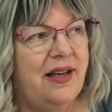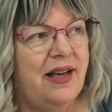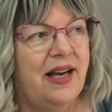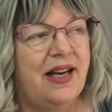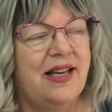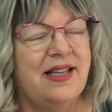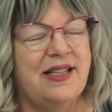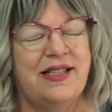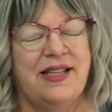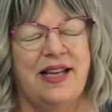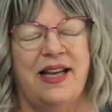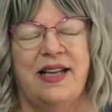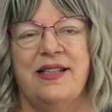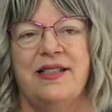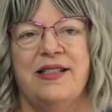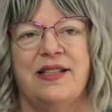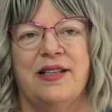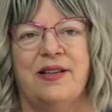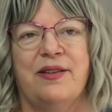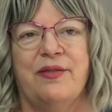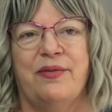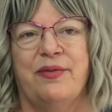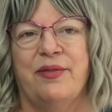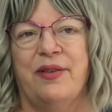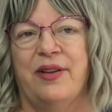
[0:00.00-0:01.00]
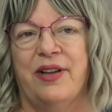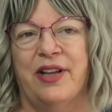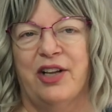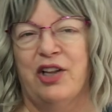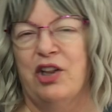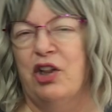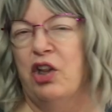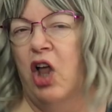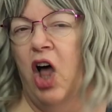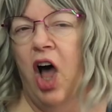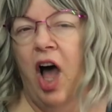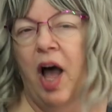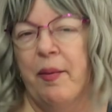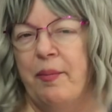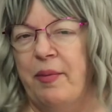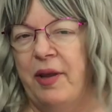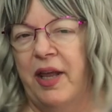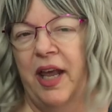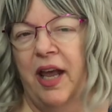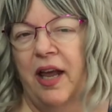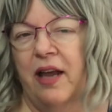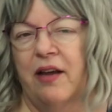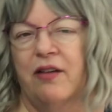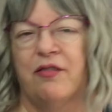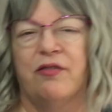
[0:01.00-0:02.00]
sense of like
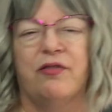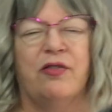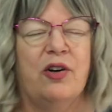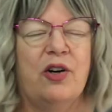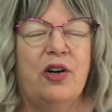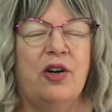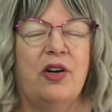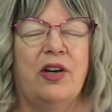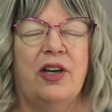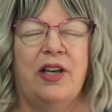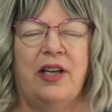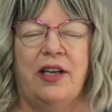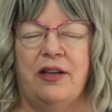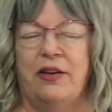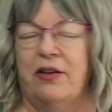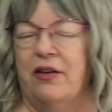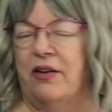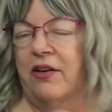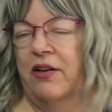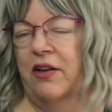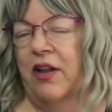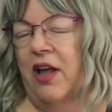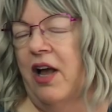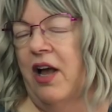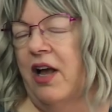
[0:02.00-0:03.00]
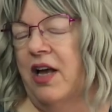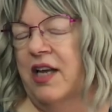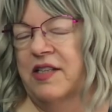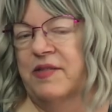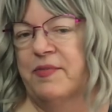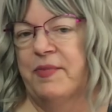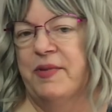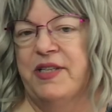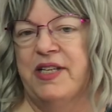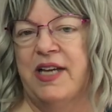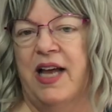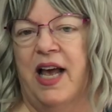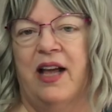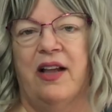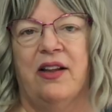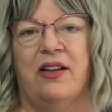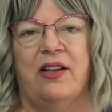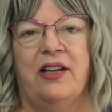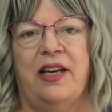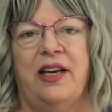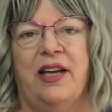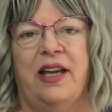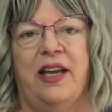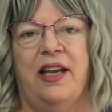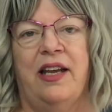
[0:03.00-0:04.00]
lobbying for either the
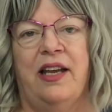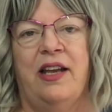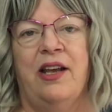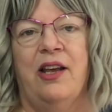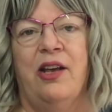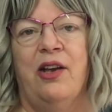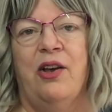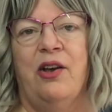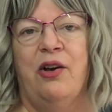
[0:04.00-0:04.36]
hospitality,